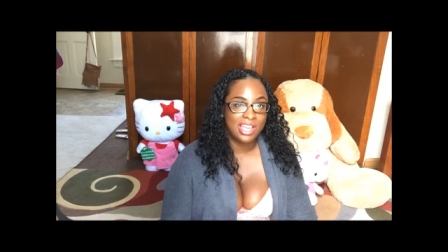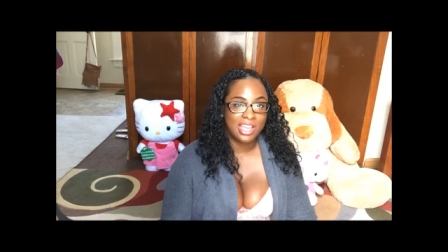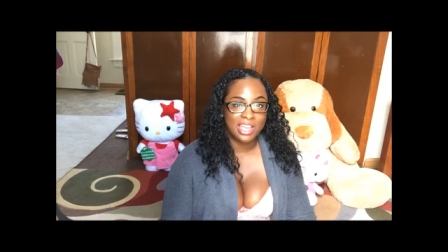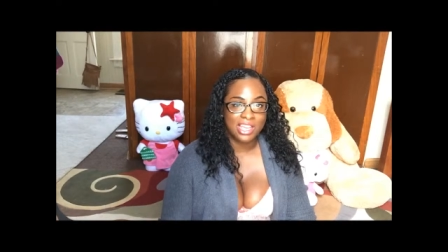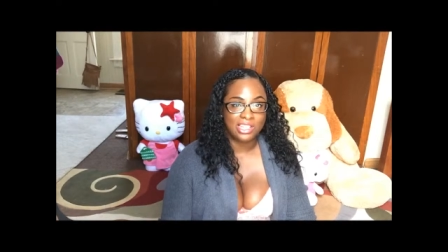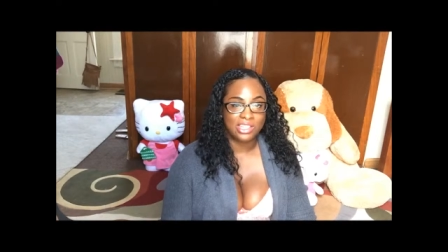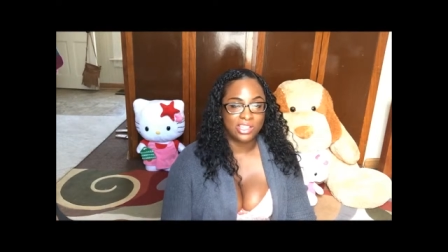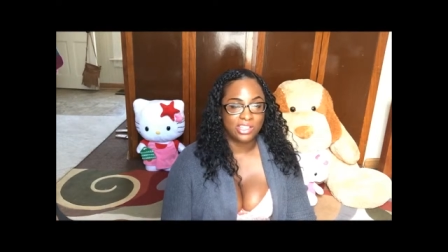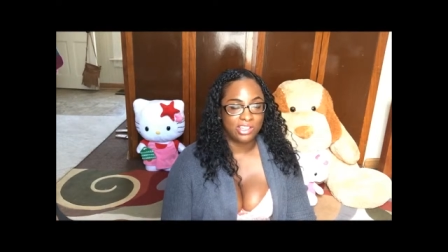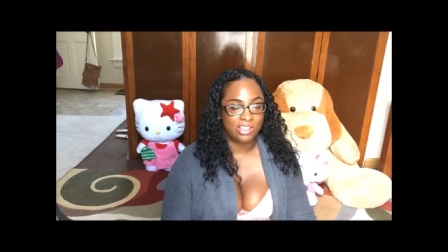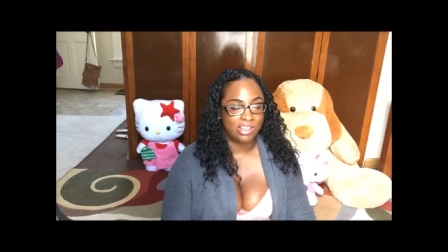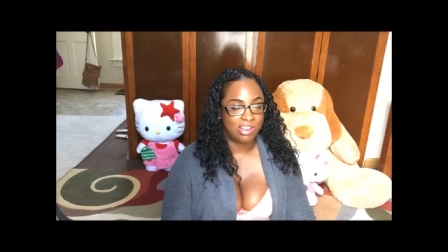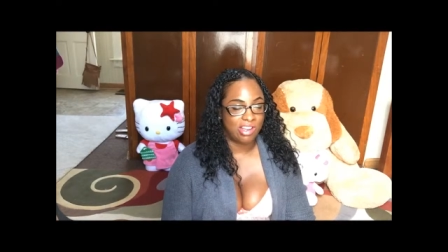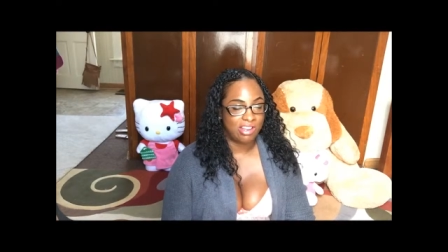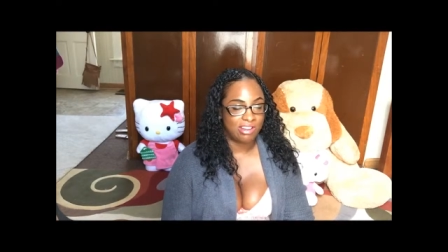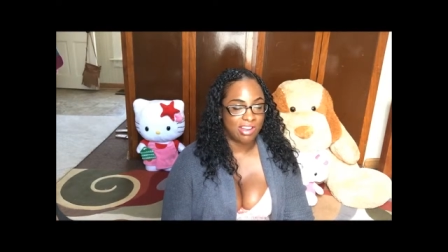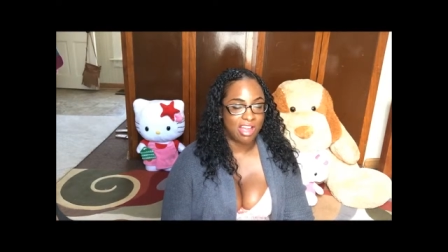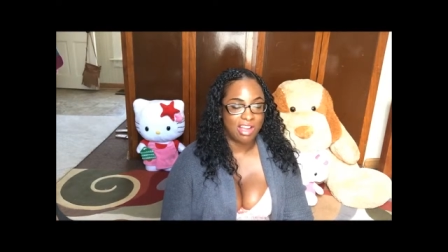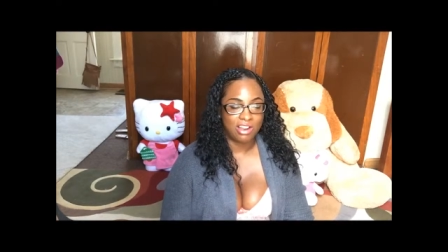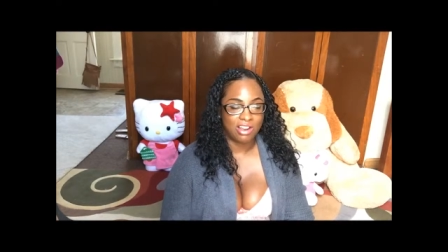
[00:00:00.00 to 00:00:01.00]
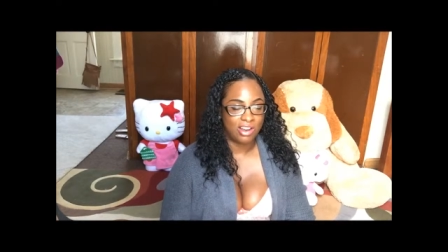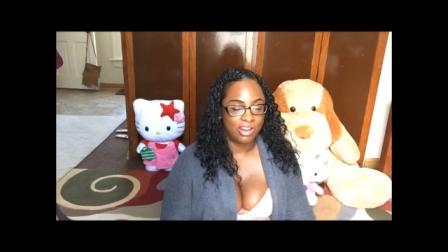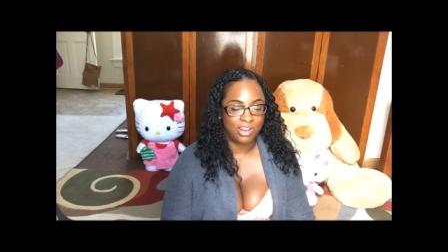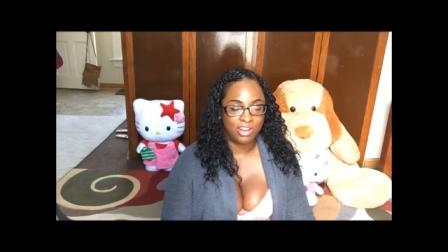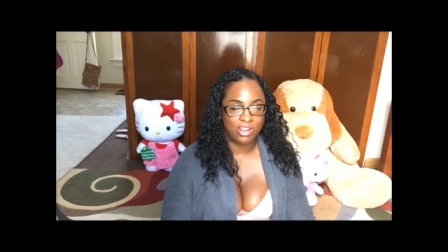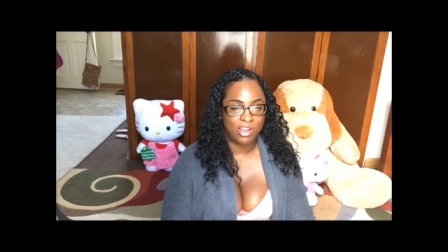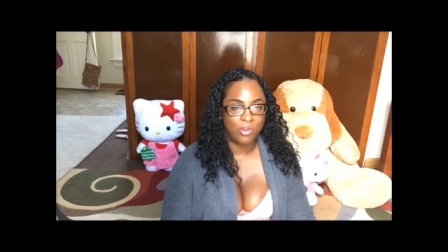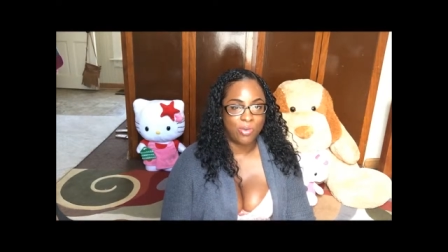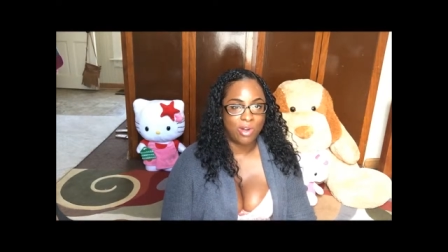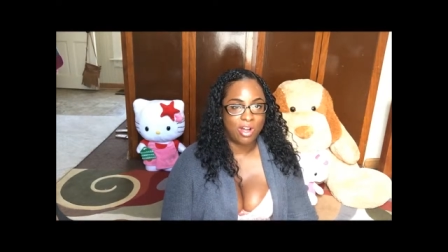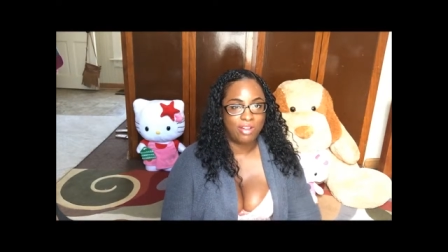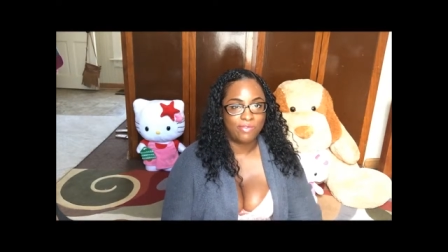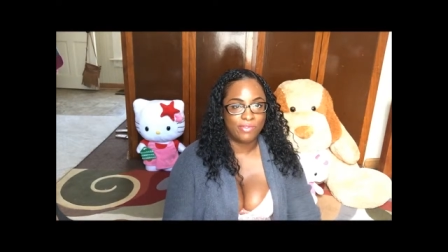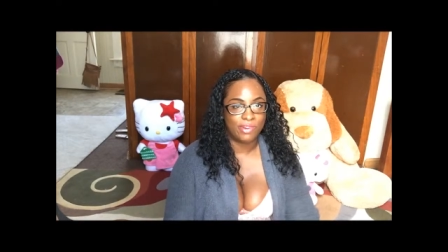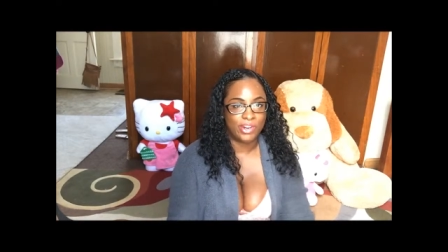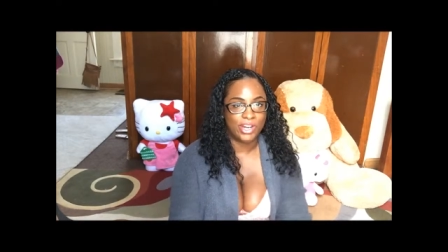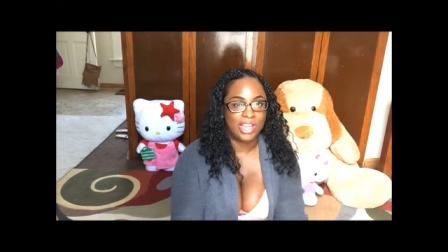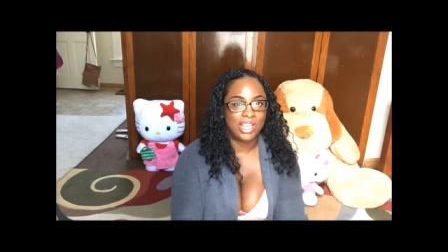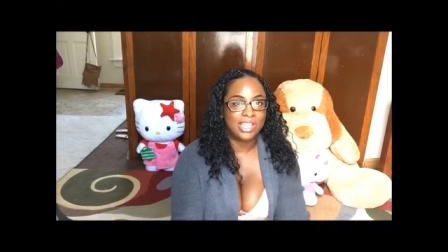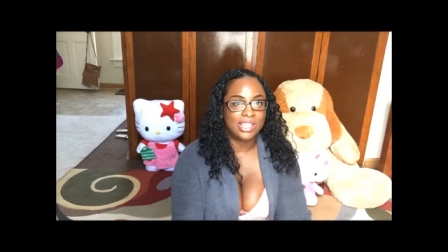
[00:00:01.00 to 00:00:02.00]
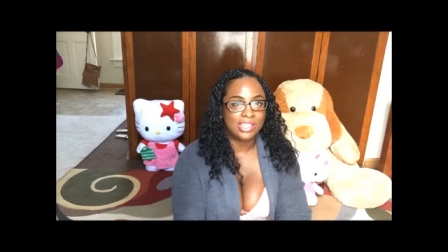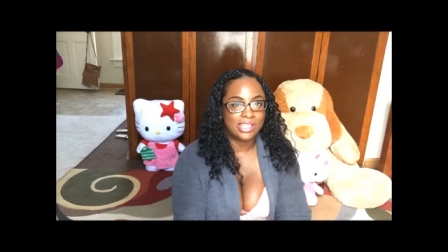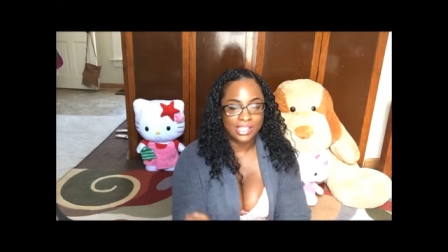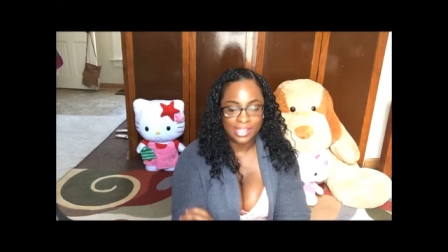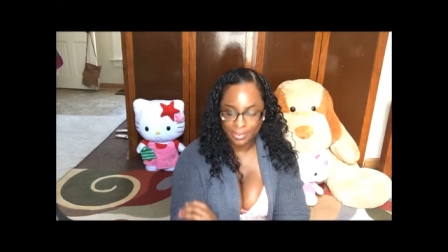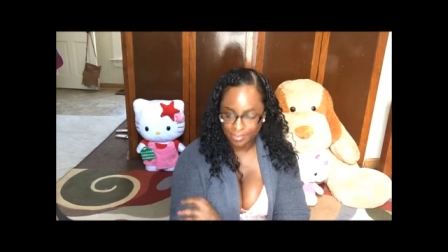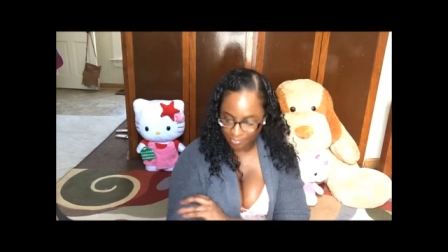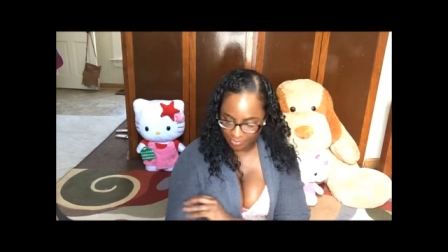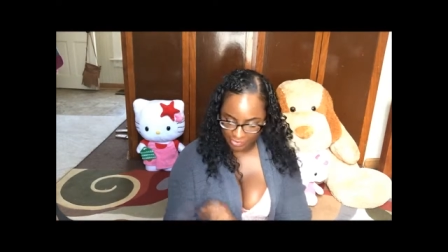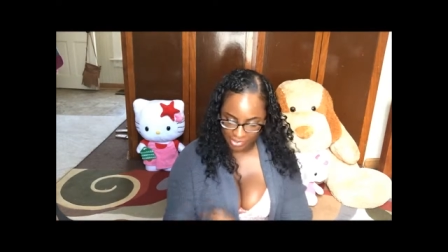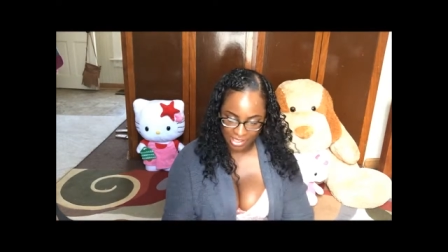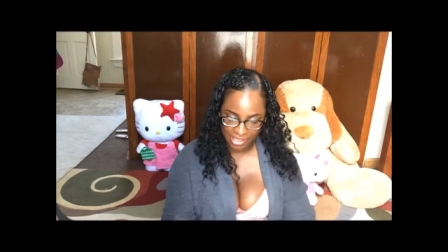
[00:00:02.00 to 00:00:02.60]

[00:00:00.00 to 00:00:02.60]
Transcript: it's not gonna go on very easily.